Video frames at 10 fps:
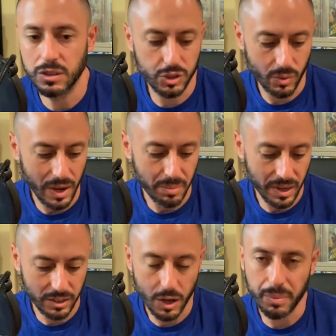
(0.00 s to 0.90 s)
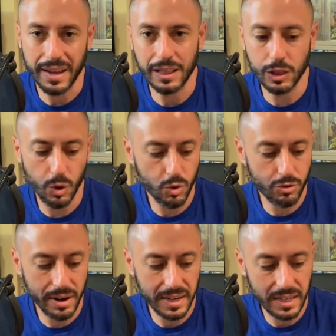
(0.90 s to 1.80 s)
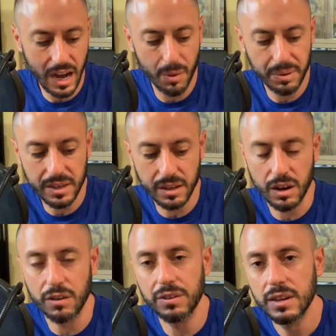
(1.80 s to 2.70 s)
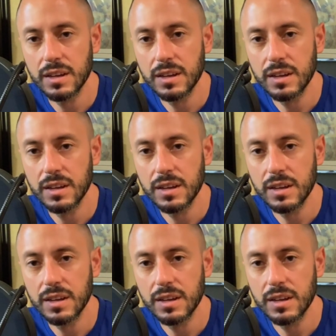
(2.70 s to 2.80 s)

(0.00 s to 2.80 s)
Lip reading: so I picked up a low-grade copy of